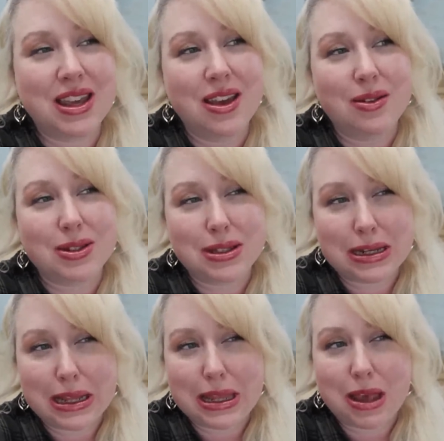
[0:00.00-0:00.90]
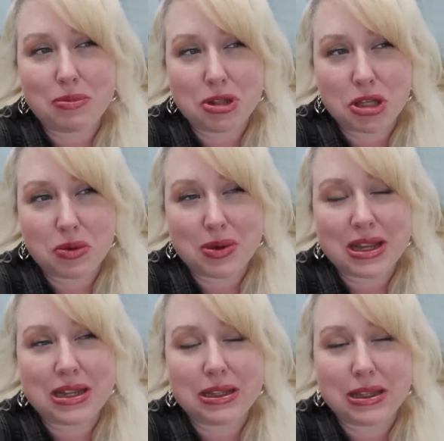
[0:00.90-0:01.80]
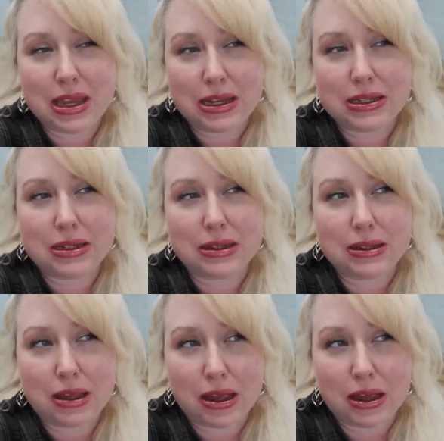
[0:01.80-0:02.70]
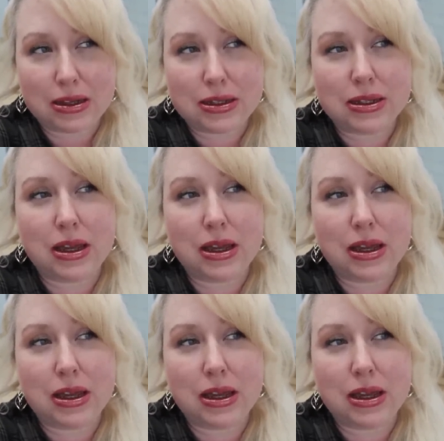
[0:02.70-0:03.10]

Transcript: I was looking at that blue one, liked it a lot.